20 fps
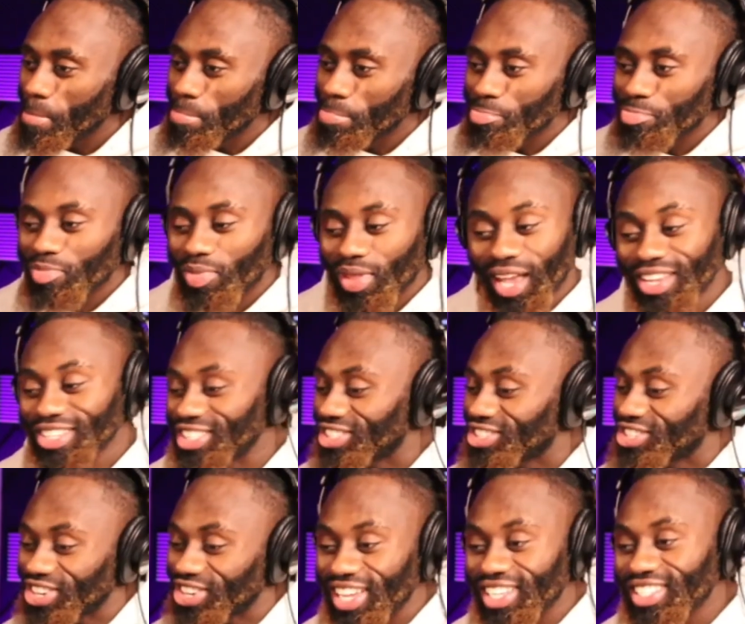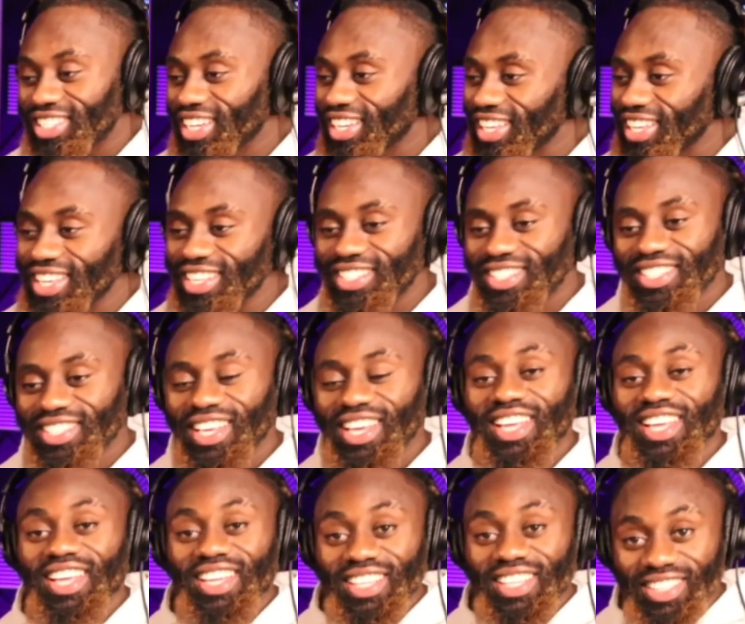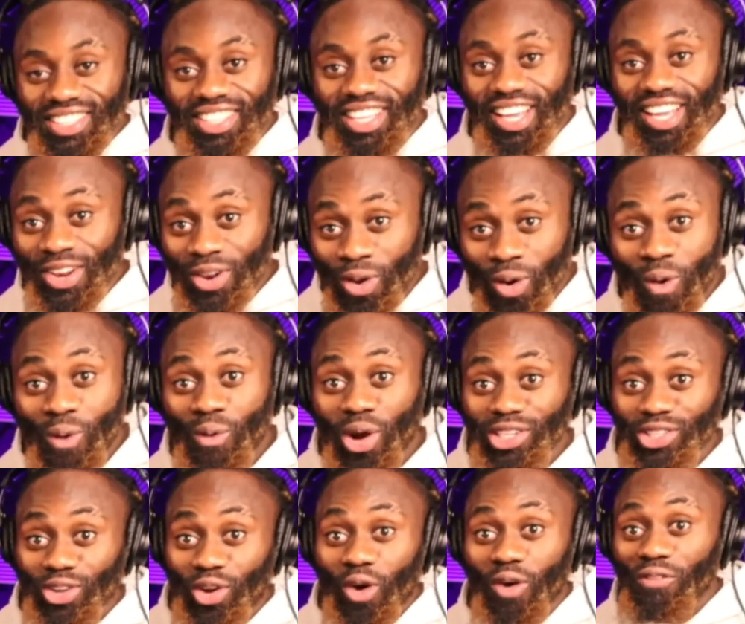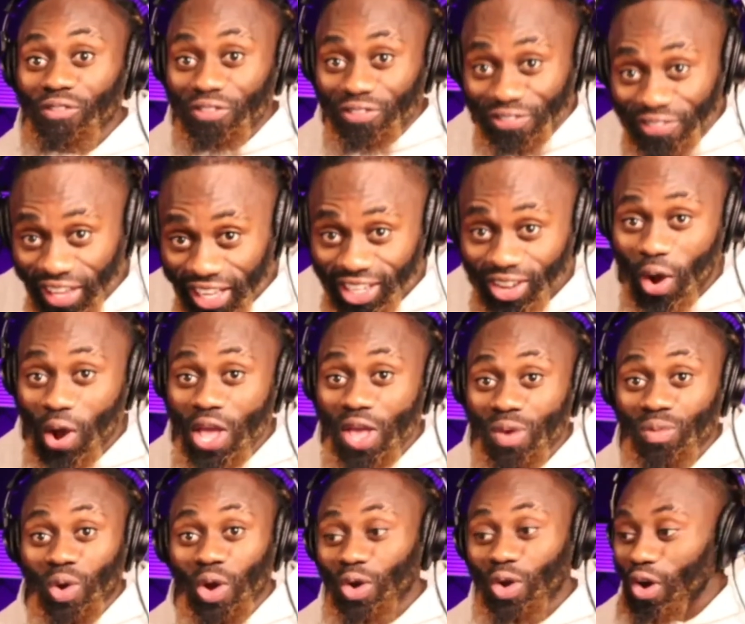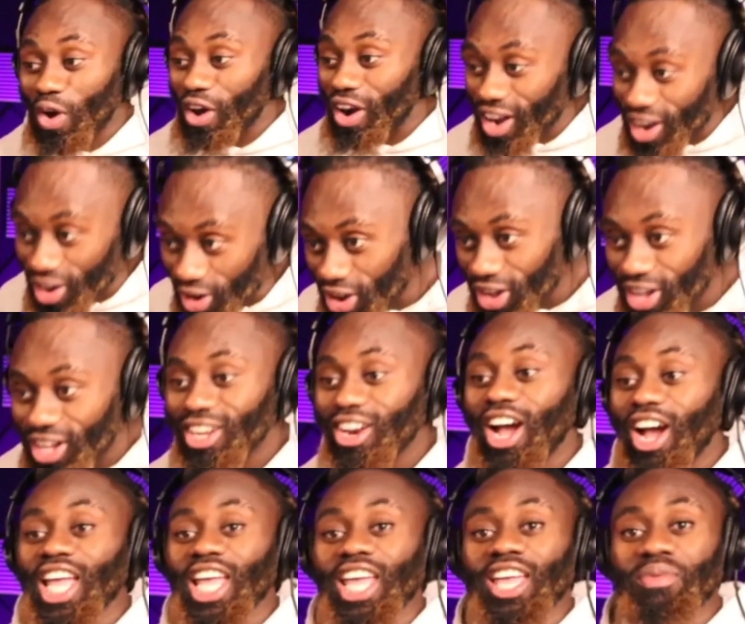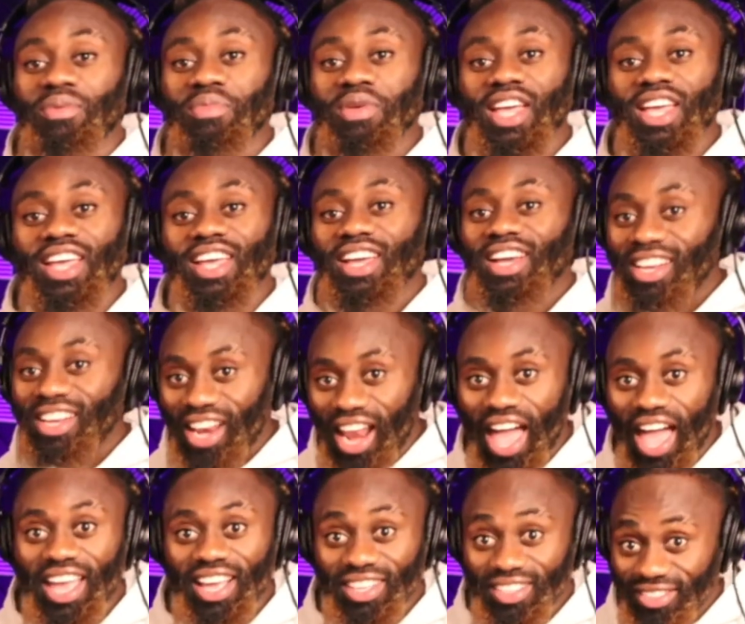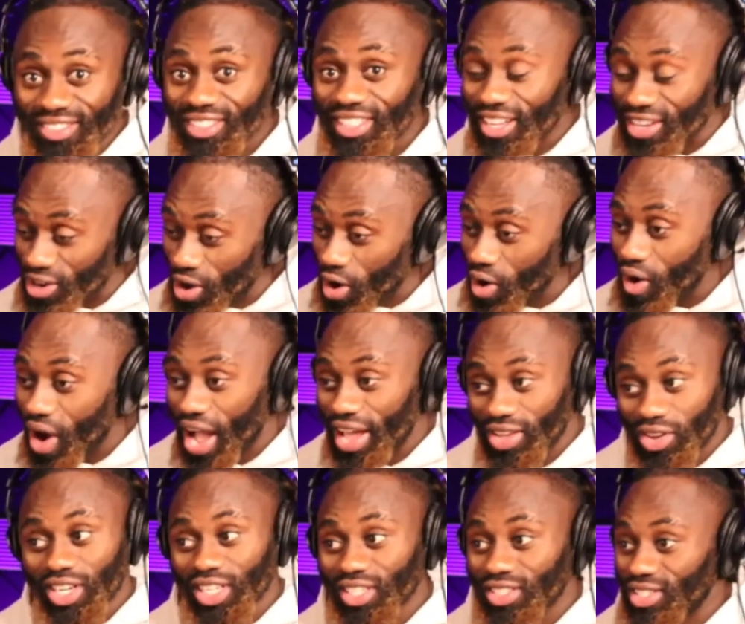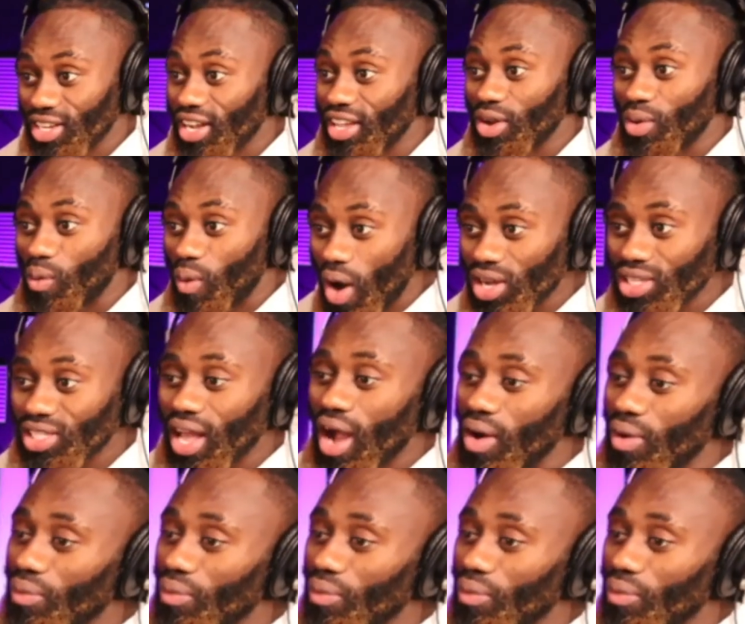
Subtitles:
his dresser is, they know what gonna fit on him, what gonna look good on him. Like, they know, and you can tell he walks out.